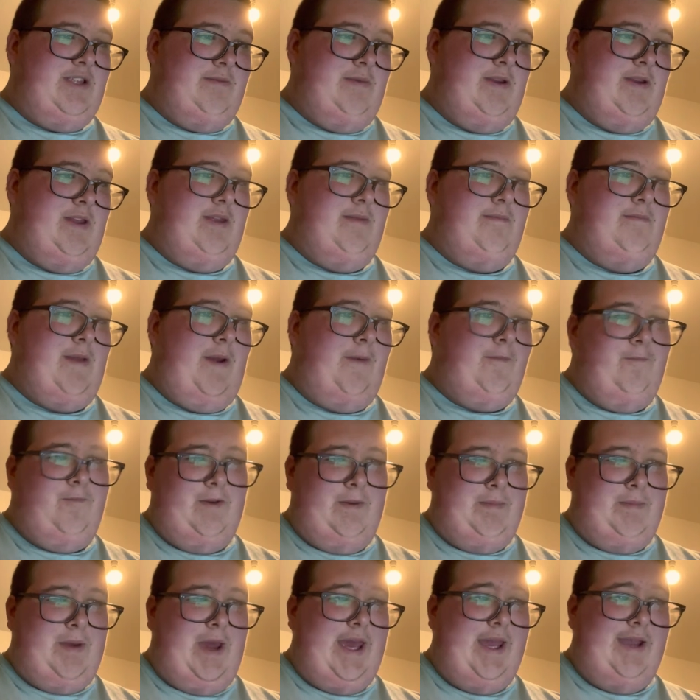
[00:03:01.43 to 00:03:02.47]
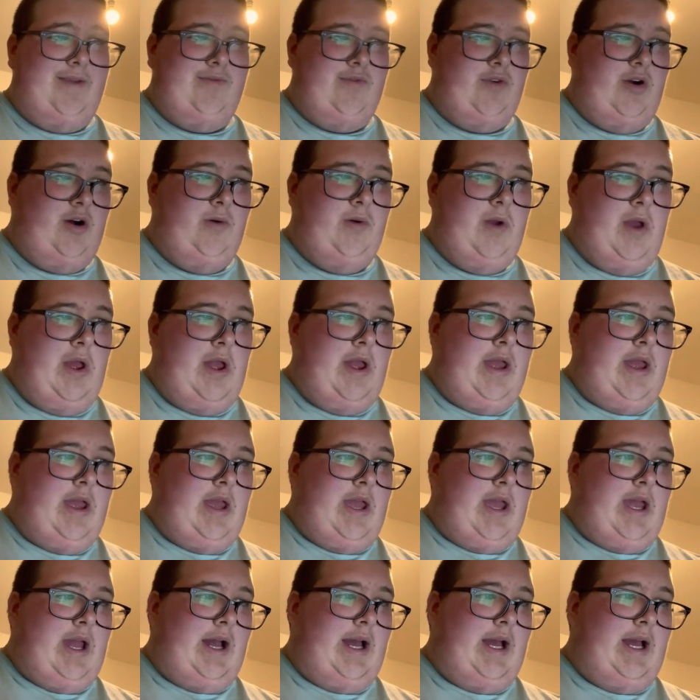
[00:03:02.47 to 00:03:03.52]
meet the monthly payroll,
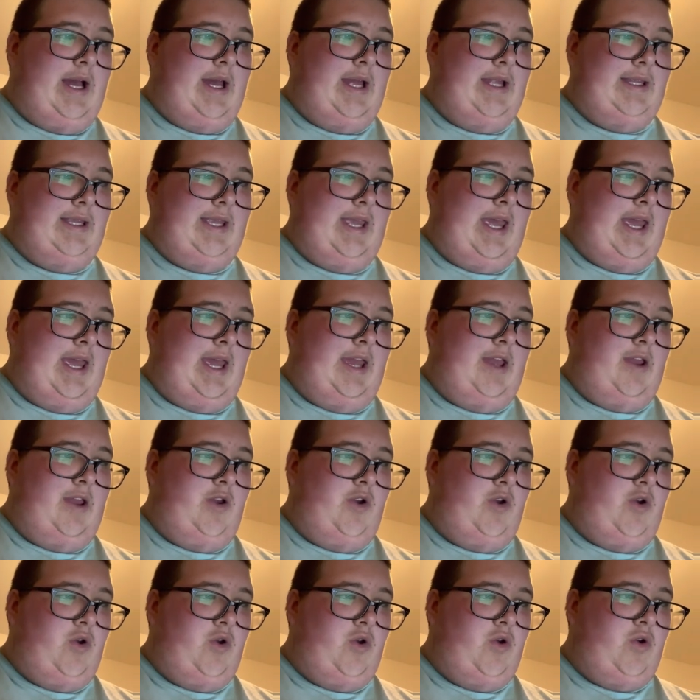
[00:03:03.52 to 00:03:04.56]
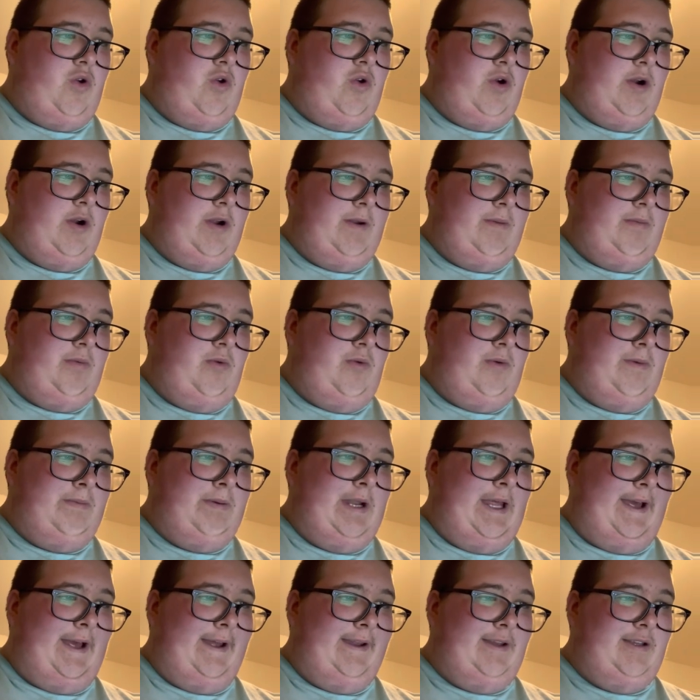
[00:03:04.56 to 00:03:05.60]
and a credible
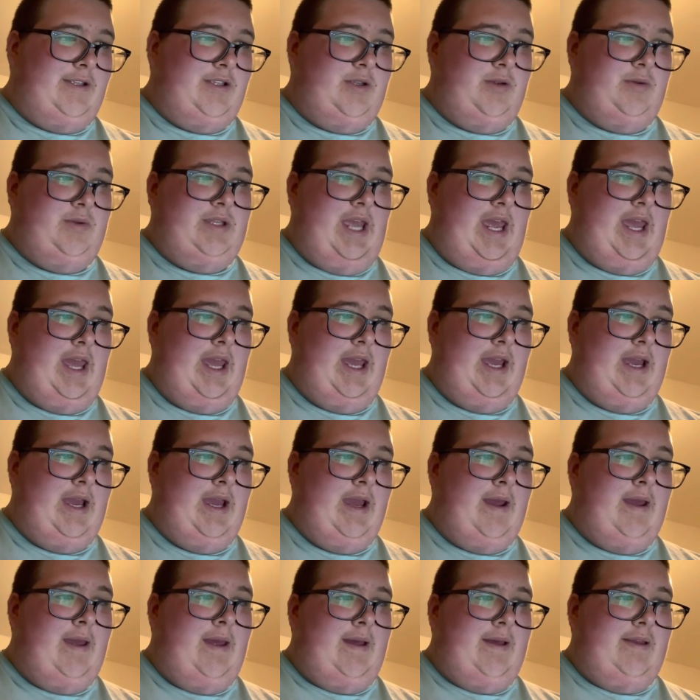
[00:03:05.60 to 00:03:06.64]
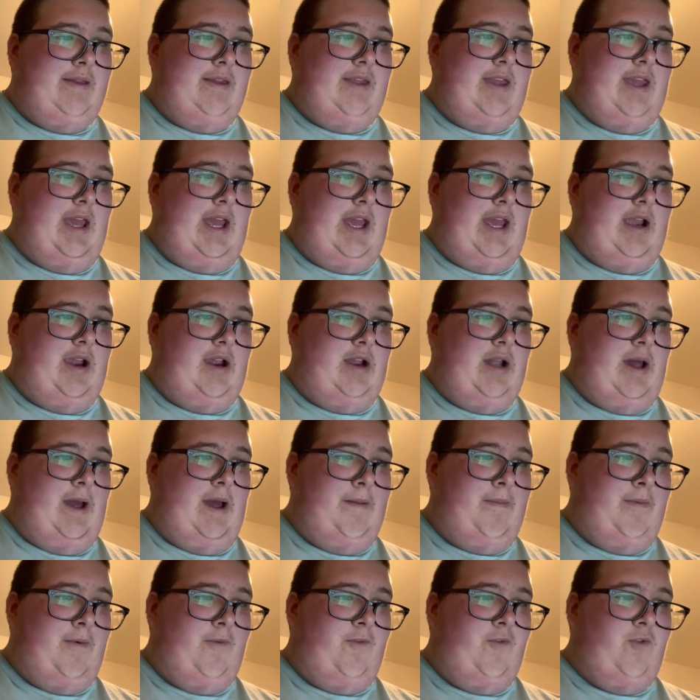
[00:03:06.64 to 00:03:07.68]
plan to take the
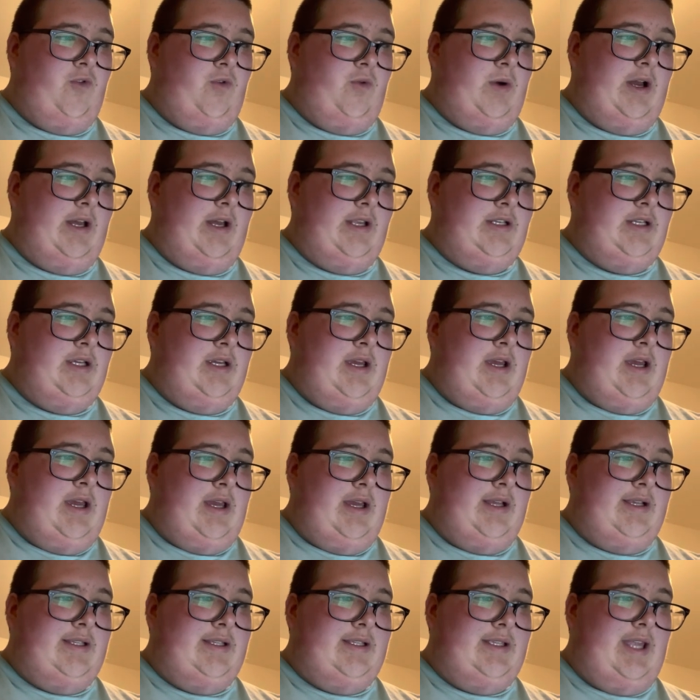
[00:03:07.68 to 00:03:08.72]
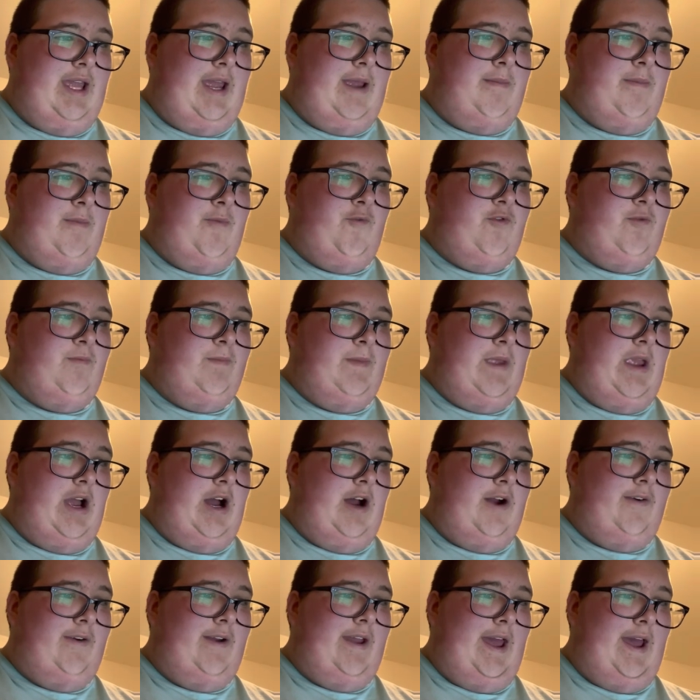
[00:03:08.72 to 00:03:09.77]
club forward. A statement from the
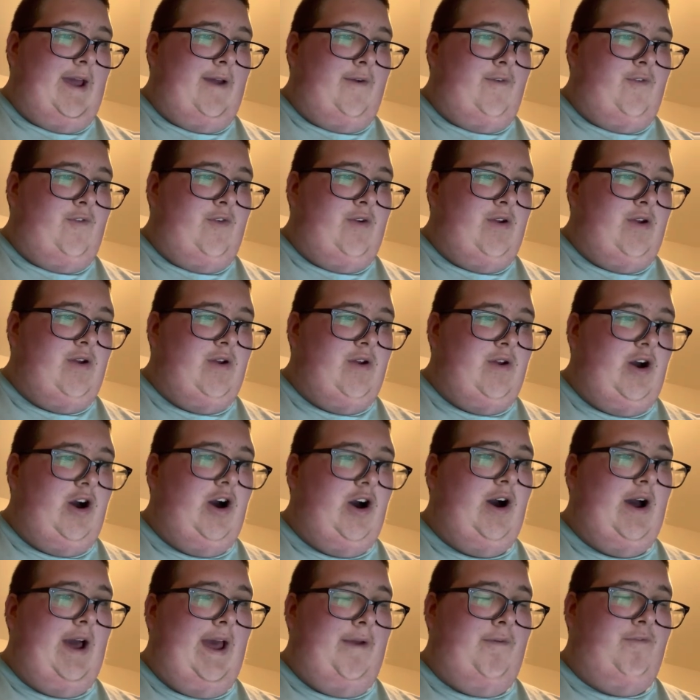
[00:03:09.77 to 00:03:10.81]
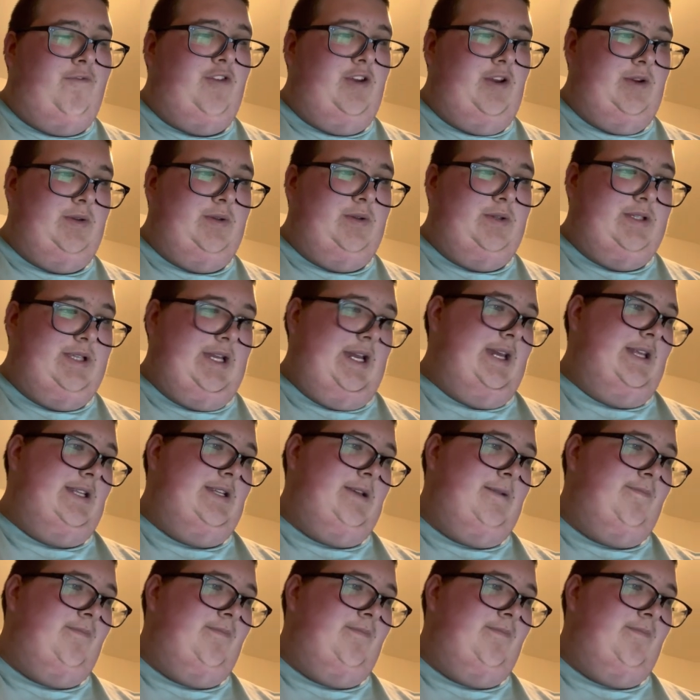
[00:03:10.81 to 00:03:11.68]
RFU said,